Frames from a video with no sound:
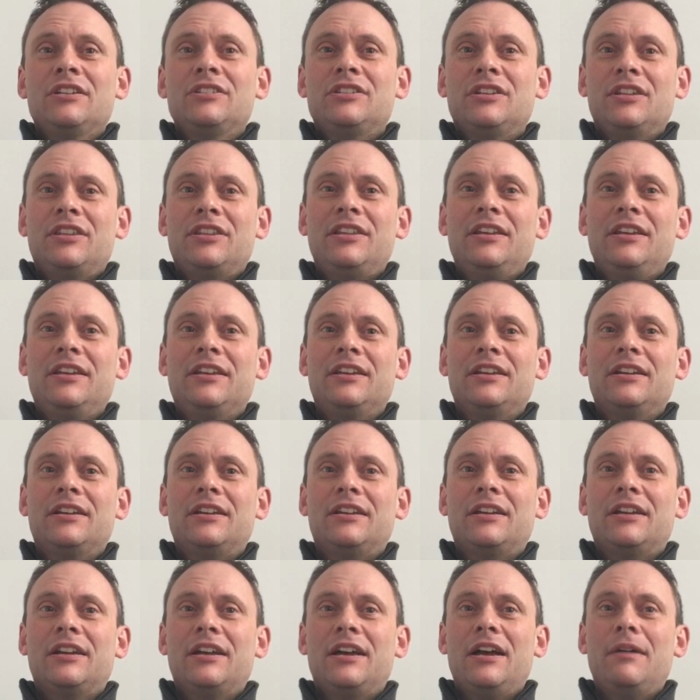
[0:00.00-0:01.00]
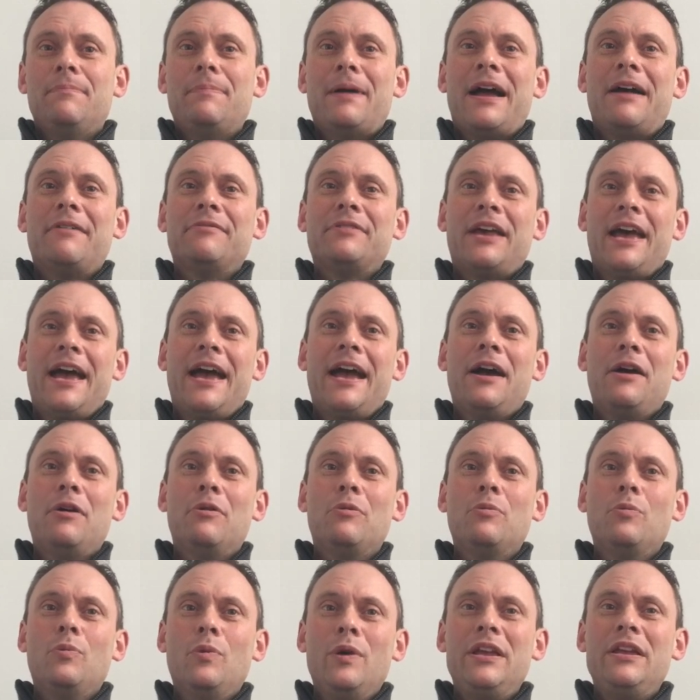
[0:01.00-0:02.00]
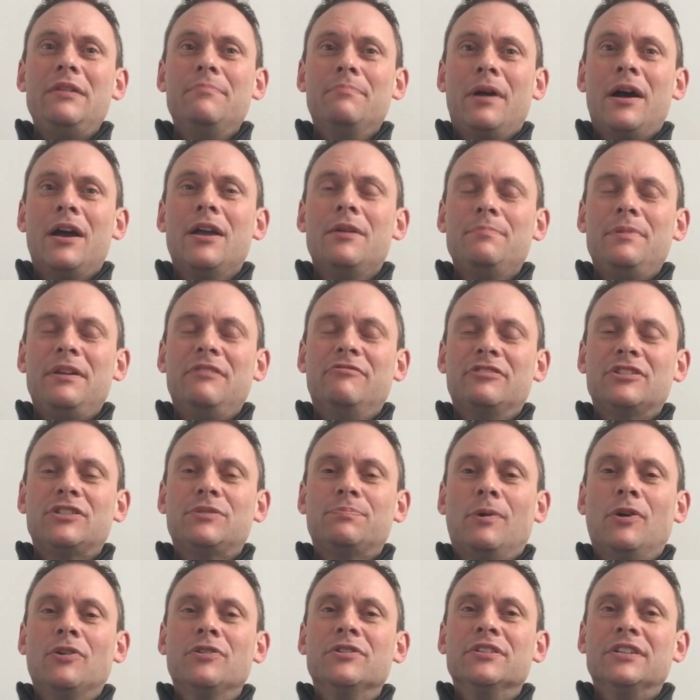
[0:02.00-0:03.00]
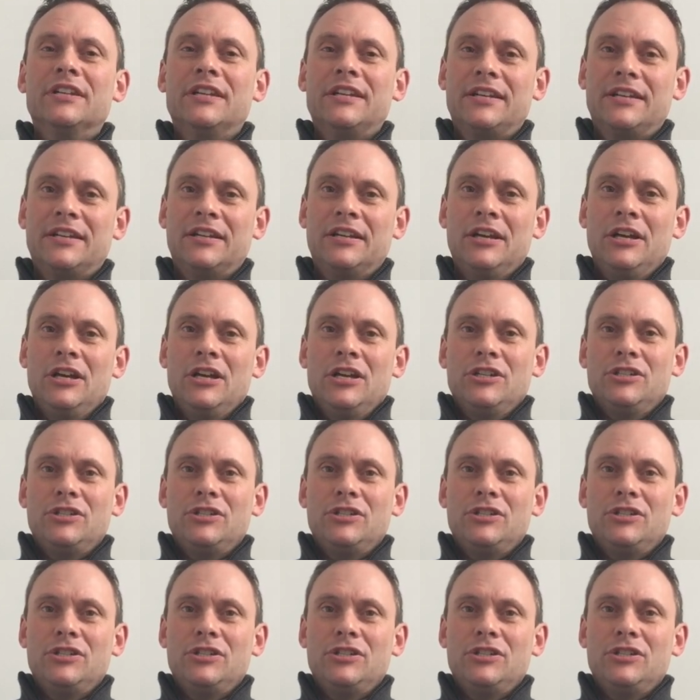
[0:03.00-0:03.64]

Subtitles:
to think about how we might be responding